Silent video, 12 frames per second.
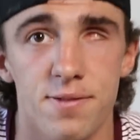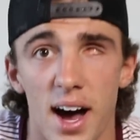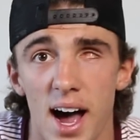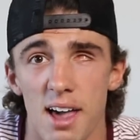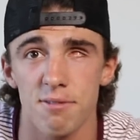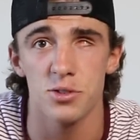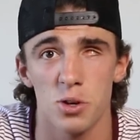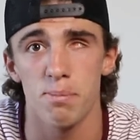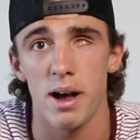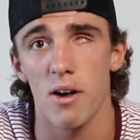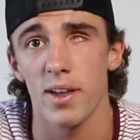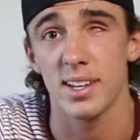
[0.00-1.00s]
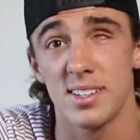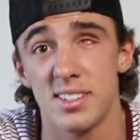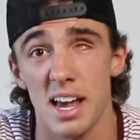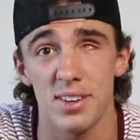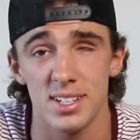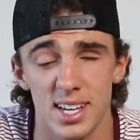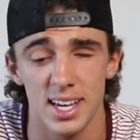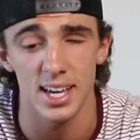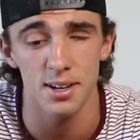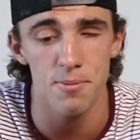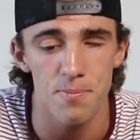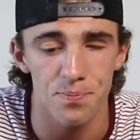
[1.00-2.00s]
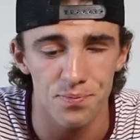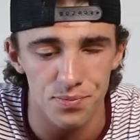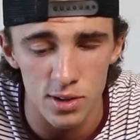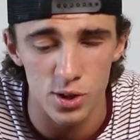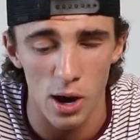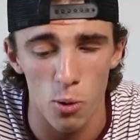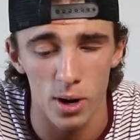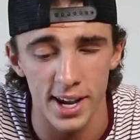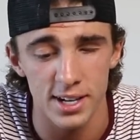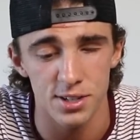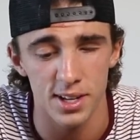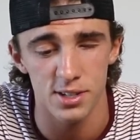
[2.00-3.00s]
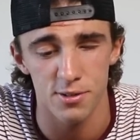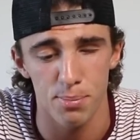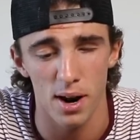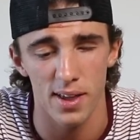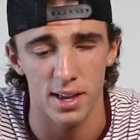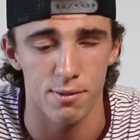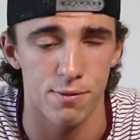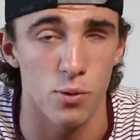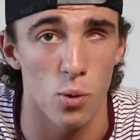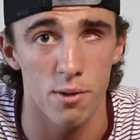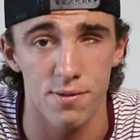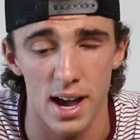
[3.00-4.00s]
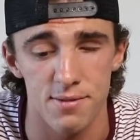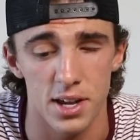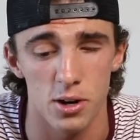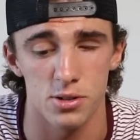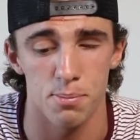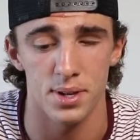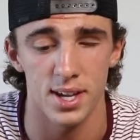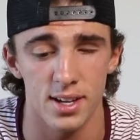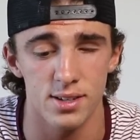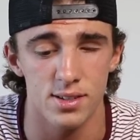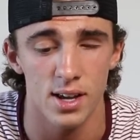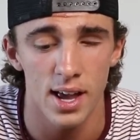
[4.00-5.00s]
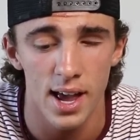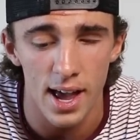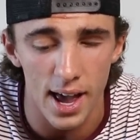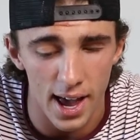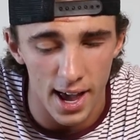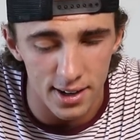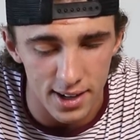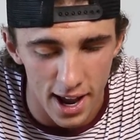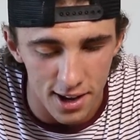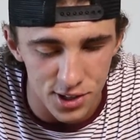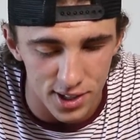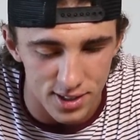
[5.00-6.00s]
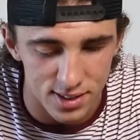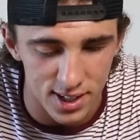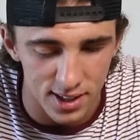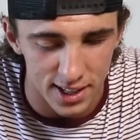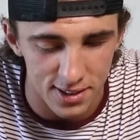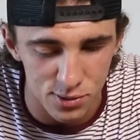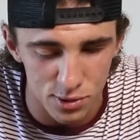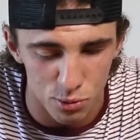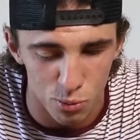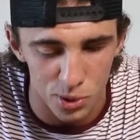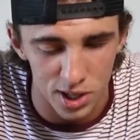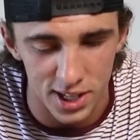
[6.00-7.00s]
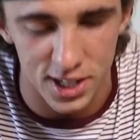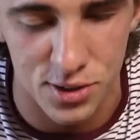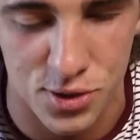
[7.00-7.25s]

5 to about like 17. So I wore each of these for probably like 4 or 5 years a piece. And as you can see, like this one's really